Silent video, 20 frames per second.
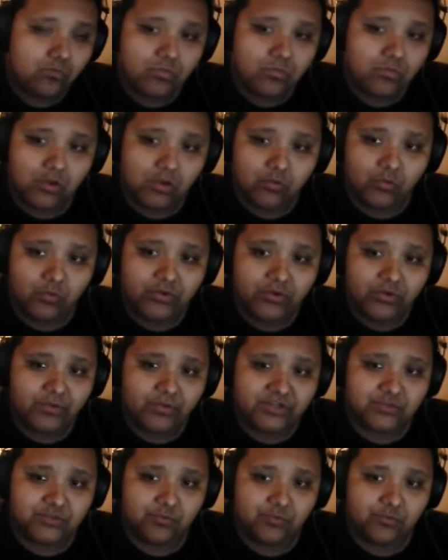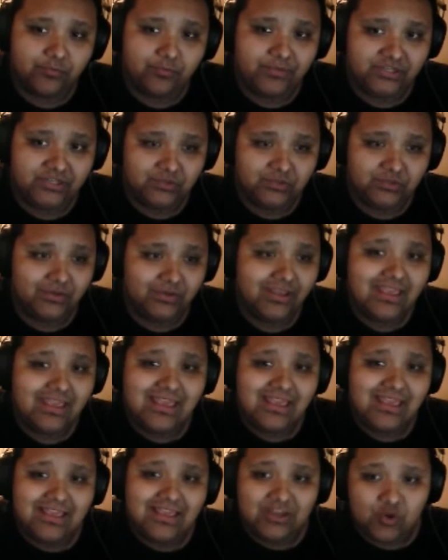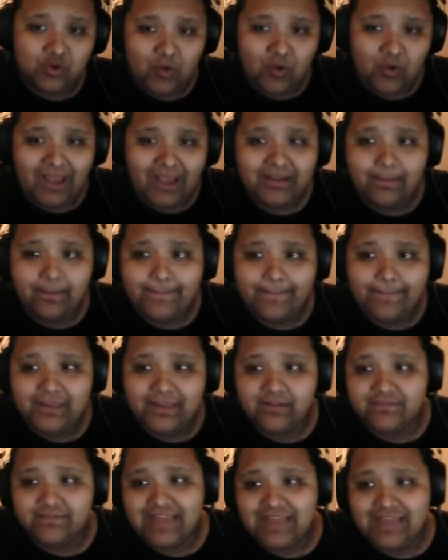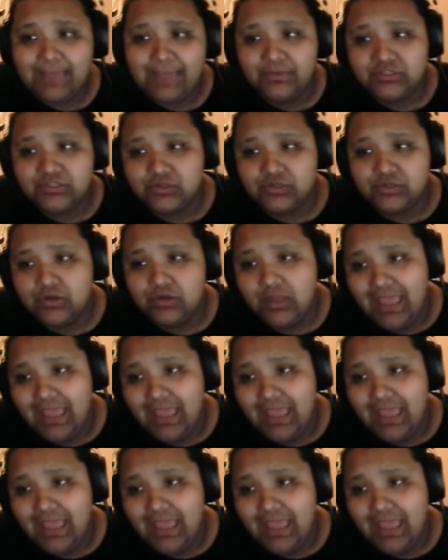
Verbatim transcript: would be doing quite a bit of damage,